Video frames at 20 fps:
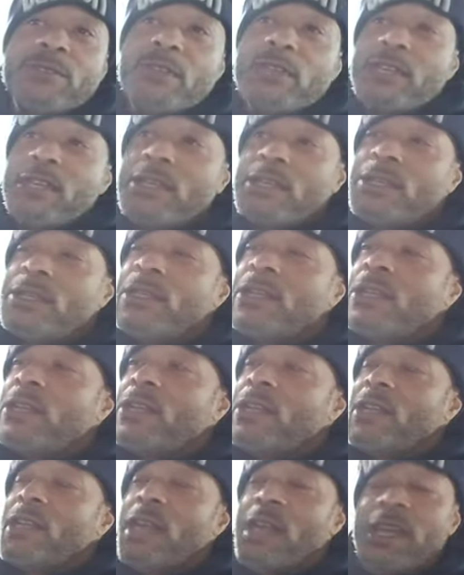I'm saying?
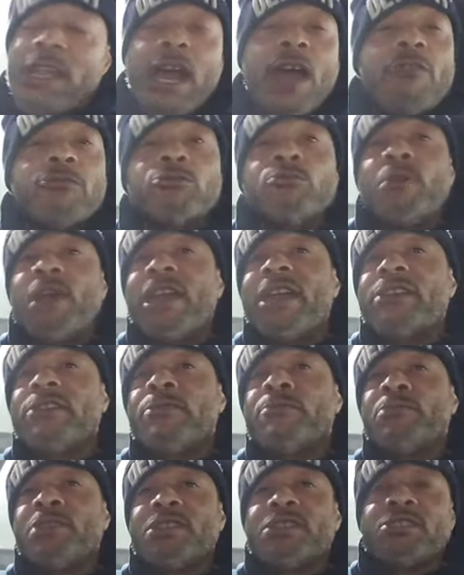And I was making
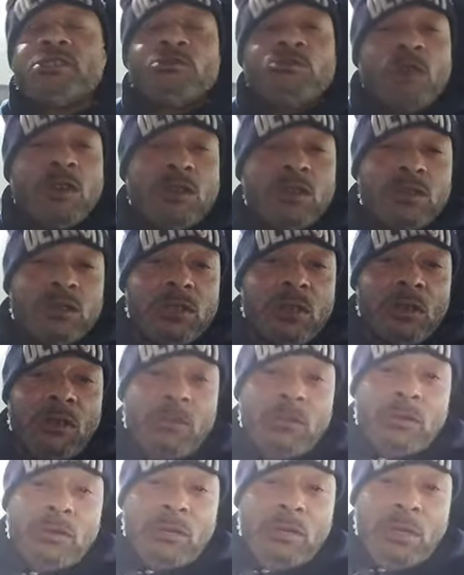them bitches work though.
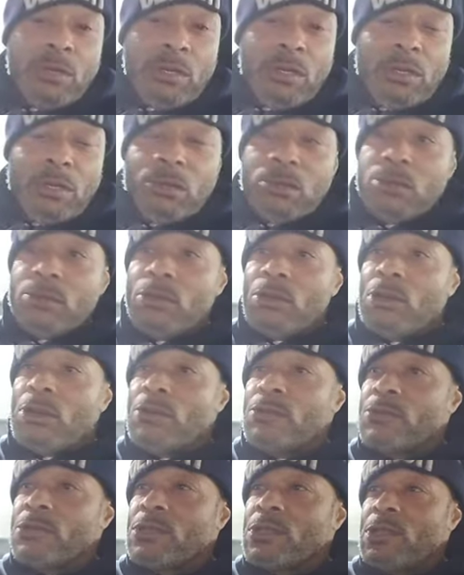You know
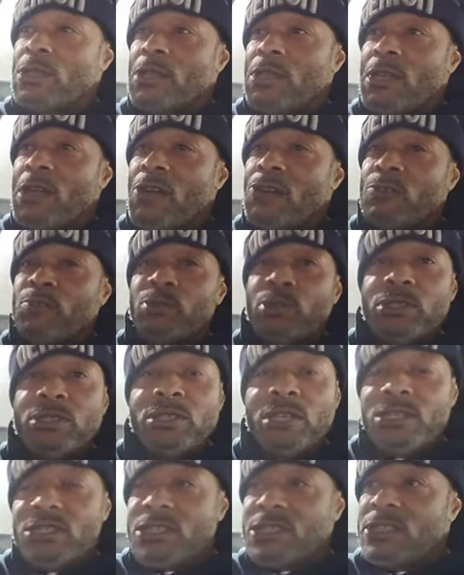what I'm saying? I was
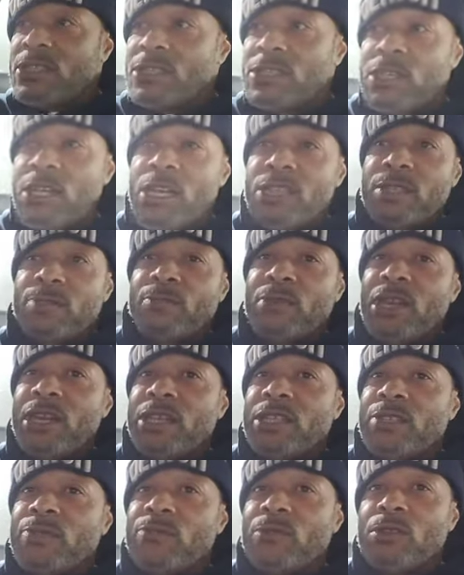putting that shit together,
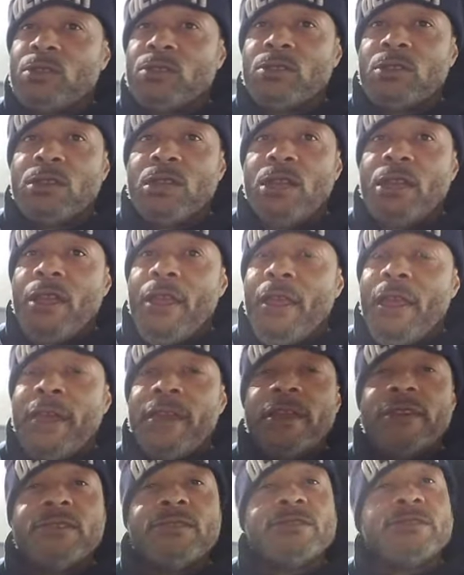making it work.
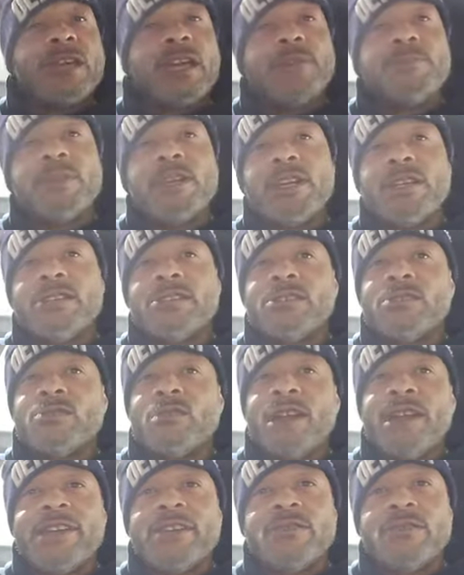And he was like, man, so
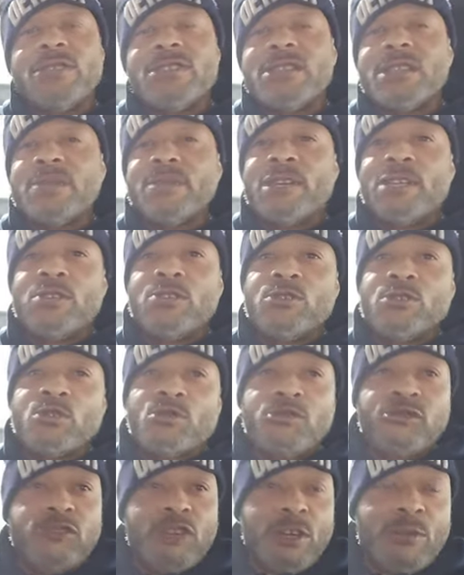why you, he said, man, you
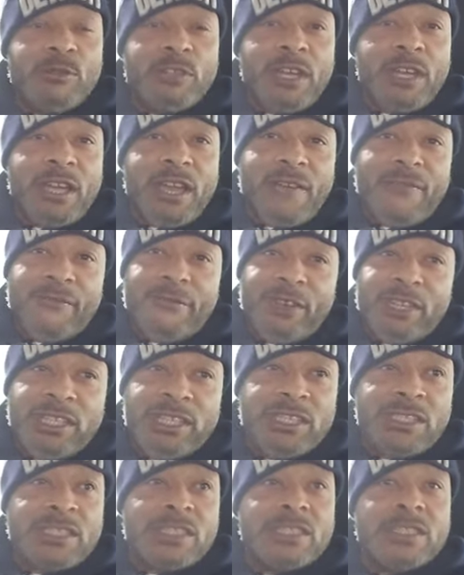too funny When I got
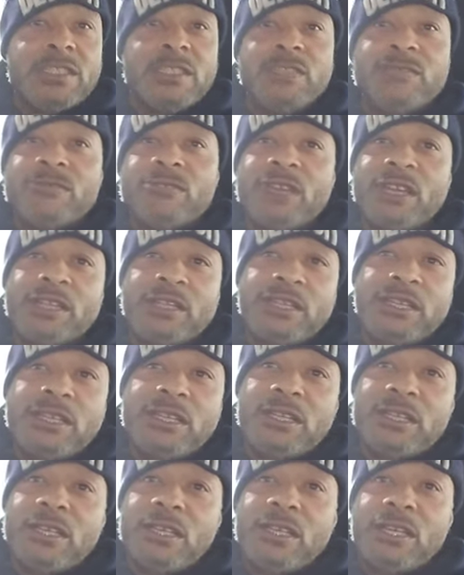funny and shit, he was like,
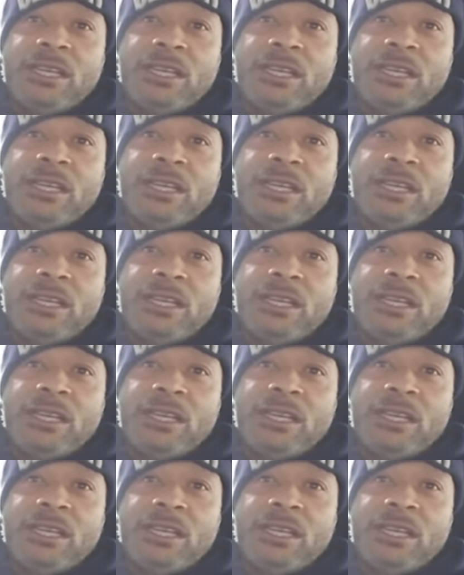nigga,